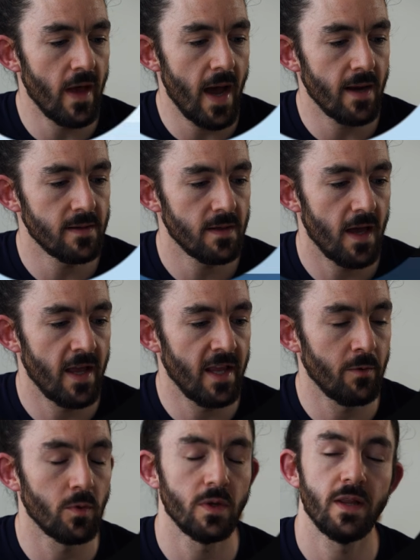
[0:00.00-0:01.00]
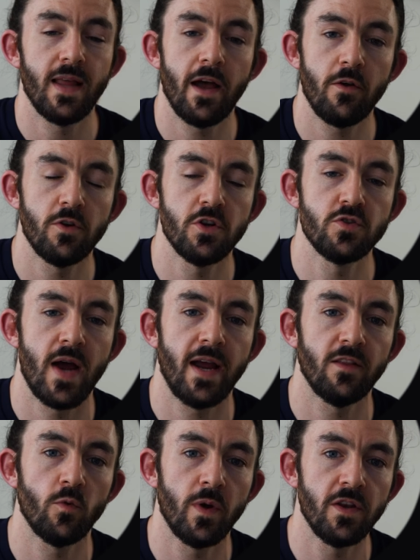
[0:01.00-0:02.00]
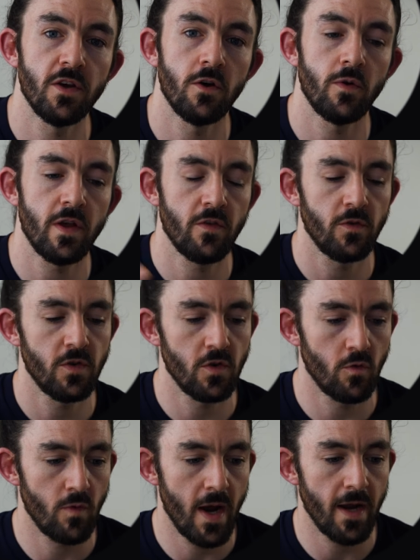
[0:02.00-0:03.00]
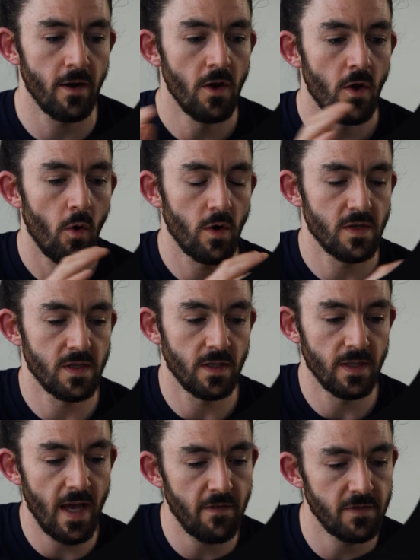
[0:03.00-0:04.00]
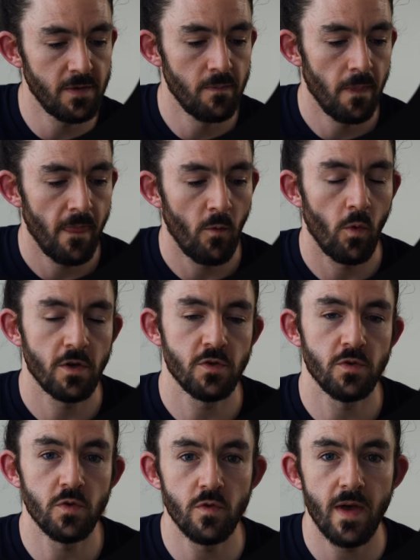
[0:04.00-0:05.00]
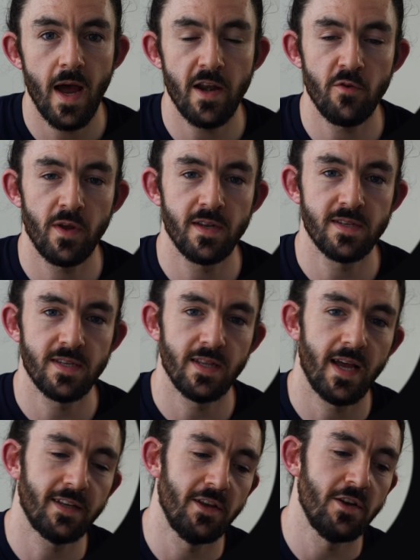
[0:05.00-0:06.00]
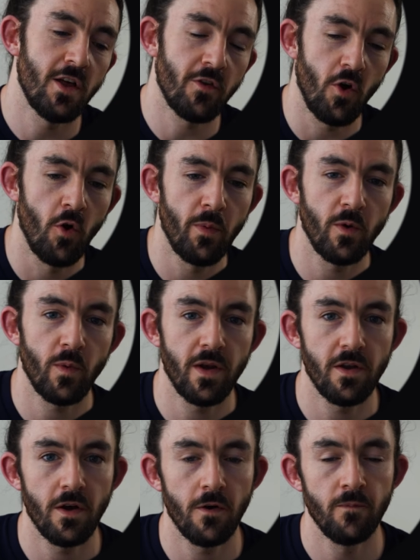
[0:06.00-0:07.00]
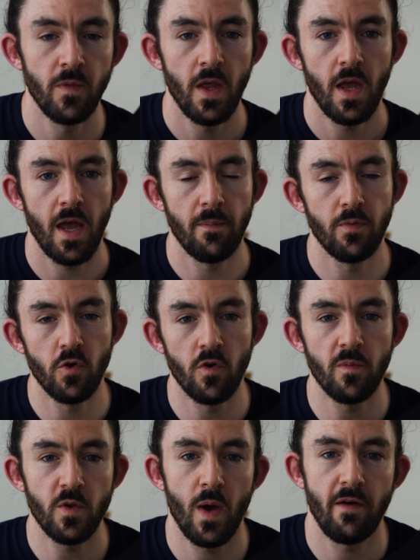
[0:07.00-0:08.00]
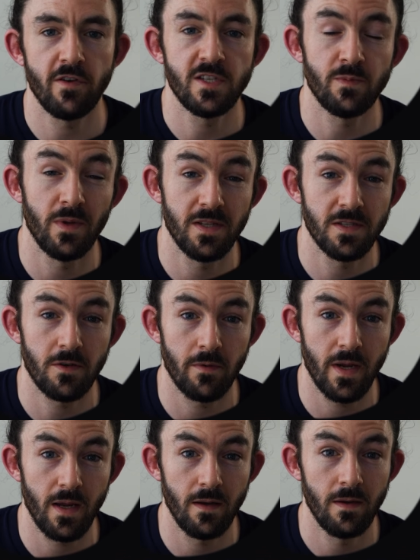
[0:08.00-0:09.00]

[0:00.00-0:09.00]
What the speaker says: that, and then it will allow you to drag the window either to the right or to the left. Once you do that, you can select another open window and boom, you have a split screen.